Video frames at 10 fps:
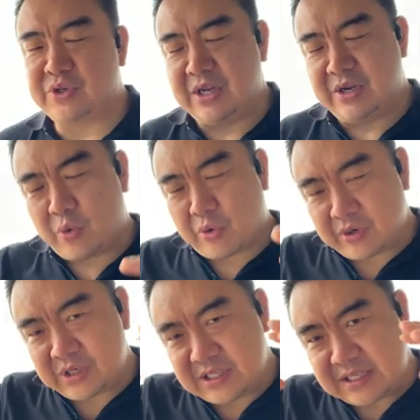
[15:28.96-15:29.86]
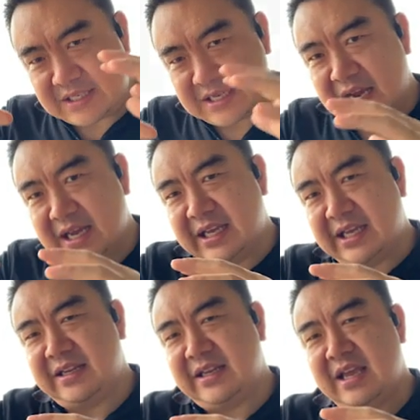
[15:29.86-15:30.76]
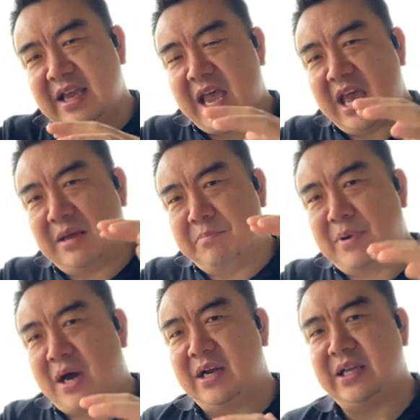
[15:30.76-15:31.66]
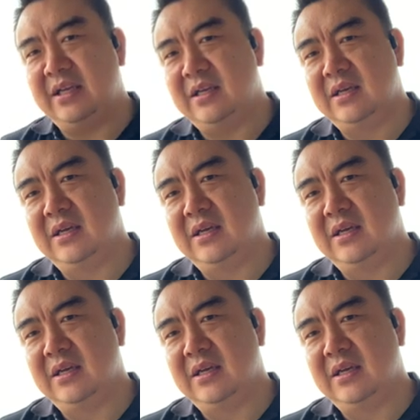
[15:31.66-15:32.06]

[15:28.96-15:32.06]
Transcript: In order to design in and embody